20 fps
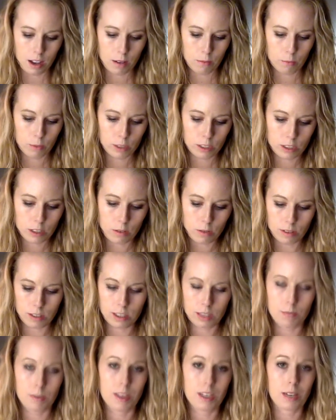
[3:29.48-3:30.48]
we start with
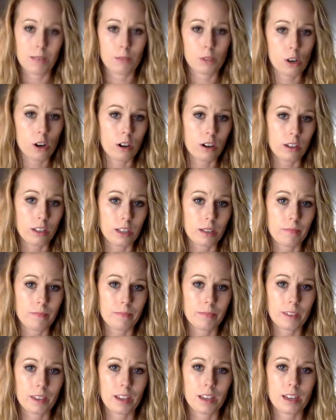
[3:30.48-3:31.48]
this man named Charlie,
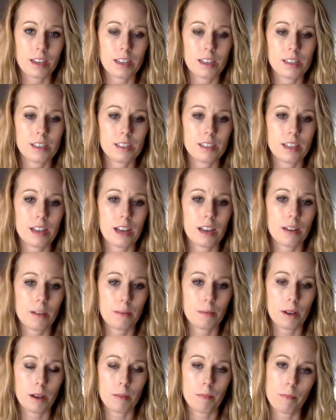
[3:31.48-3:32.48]
and he's at
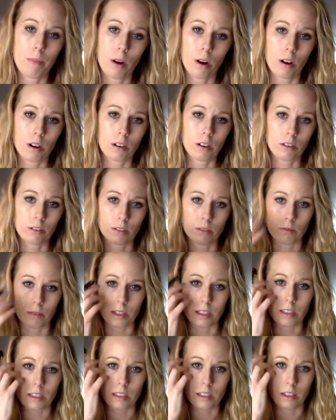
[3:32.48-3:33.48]
a bar called the
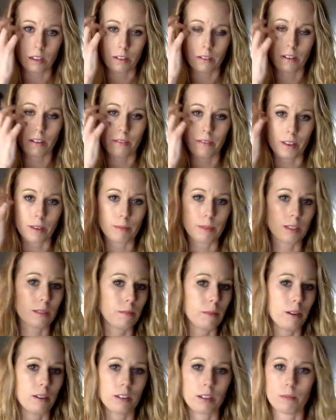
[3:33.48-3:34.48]
Ritz, a famous
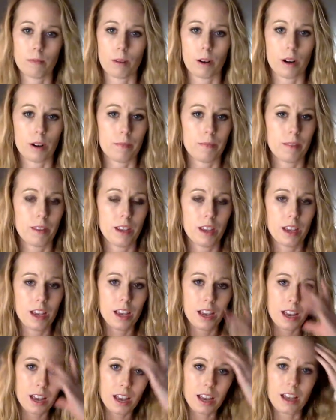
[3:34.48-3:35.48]
American bar.
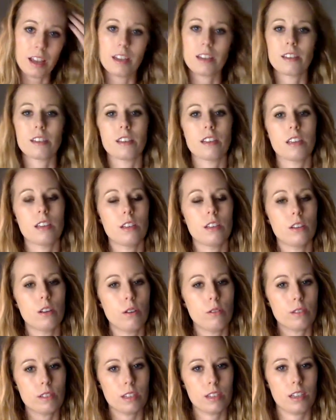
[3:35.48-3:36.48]
And he
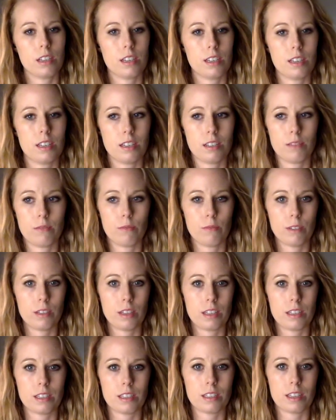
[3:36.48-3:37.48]
goes in and he
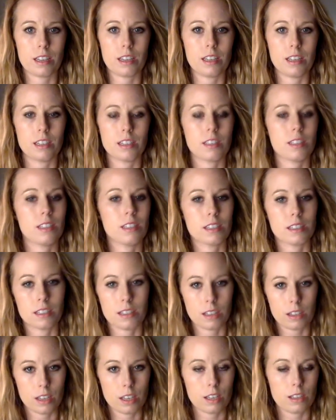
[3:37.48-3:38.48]
realizes that he doesn't see
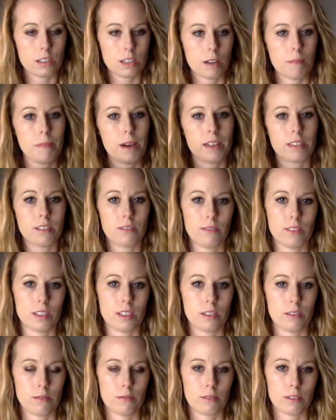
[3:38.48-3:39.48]
he's come back to
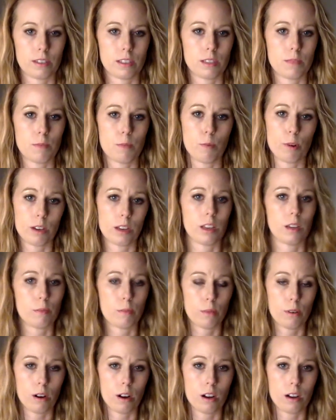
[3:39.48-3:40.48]
visit because he's been working in
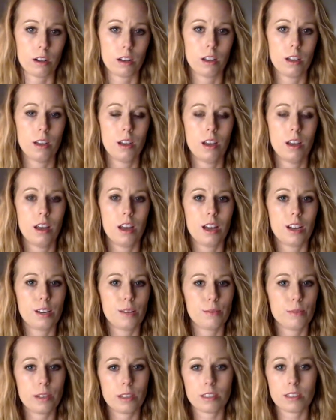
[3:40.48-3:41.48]
Prague. And he
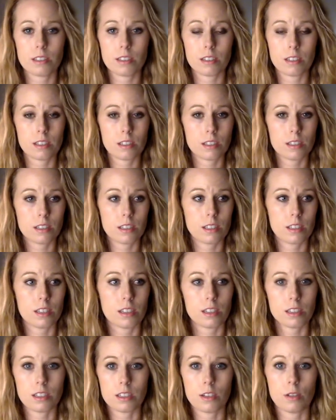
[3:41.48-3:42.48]
realizes he doesn't see
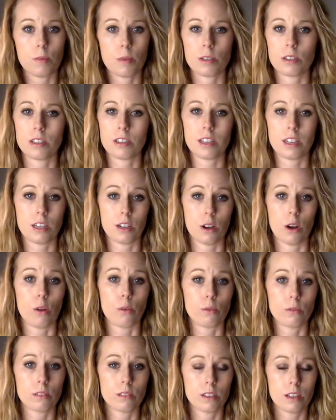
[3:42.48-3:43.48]
a single person that he
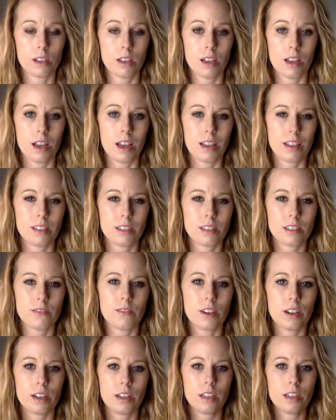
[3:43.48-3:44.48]
knows. And this is
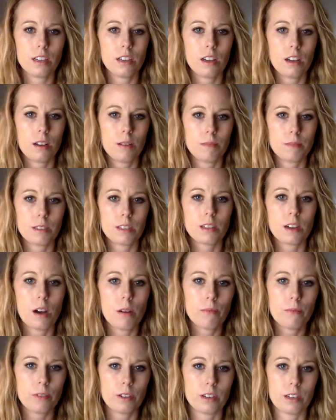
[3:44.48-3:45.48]
very
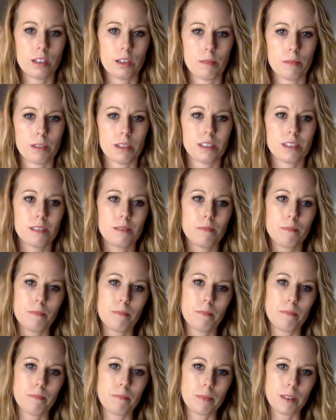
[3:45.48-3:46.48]
discomforting to him because
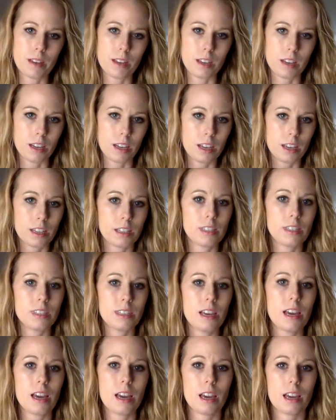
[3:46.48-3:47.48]
in his
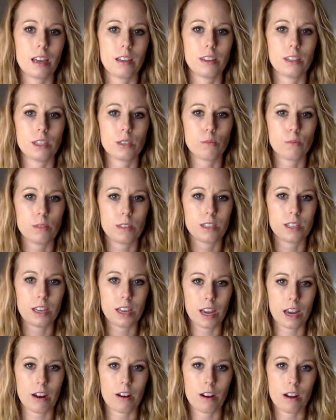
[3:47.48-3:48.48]
day, this was the
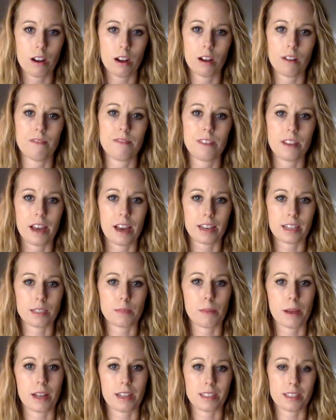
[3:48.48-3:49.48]
era of the
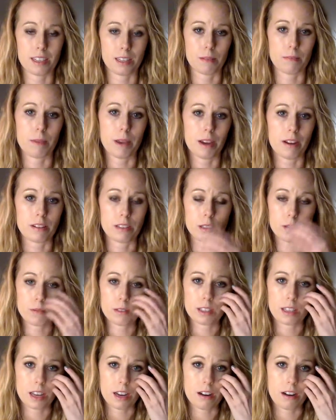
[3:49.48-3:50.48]
expats in Paris. This
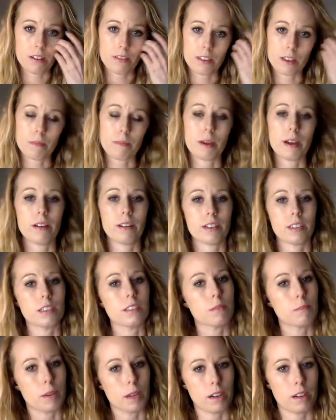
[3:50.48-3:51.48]
was the era of the Americans
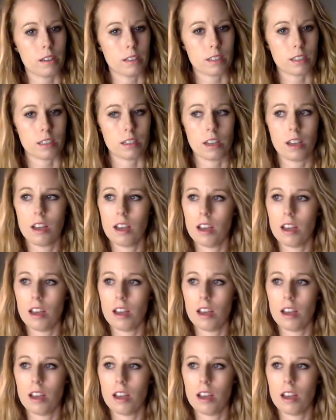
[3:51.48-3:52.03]
in Paris. And